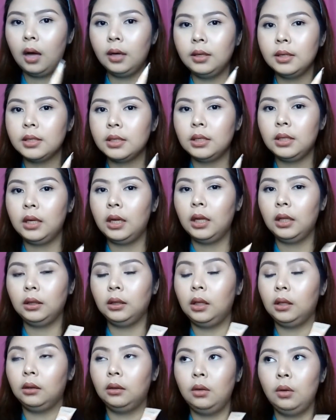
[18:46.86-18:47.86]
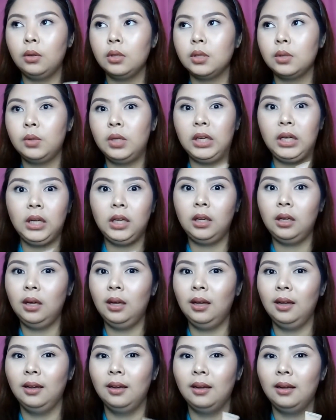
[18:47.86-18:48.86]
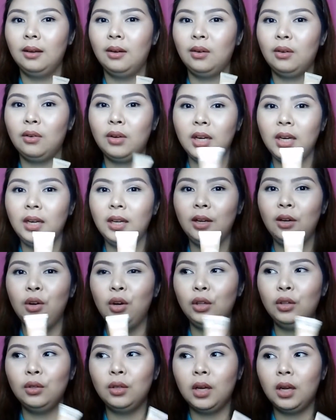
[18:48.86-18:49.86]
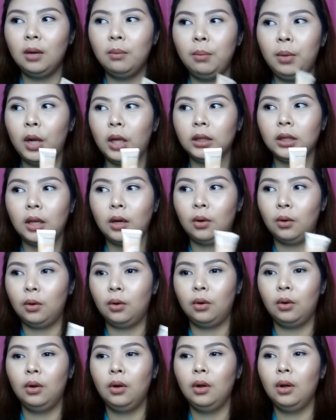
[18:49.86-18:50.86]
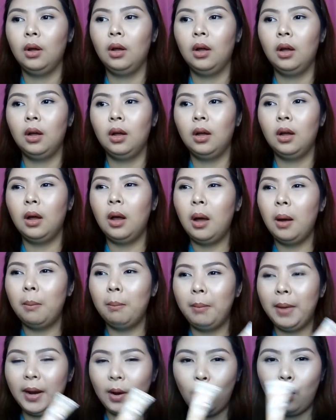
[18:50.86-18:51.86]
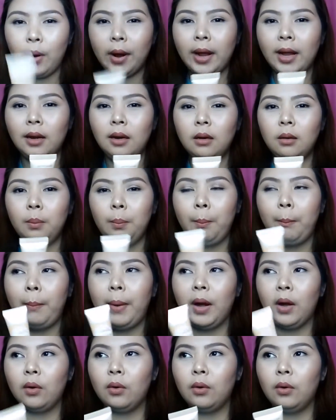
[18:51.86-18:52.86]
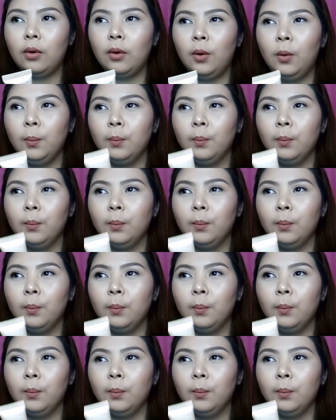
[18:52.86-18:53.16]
honestly, it looks really, really good. Nung nag-blot ako, may oil, pero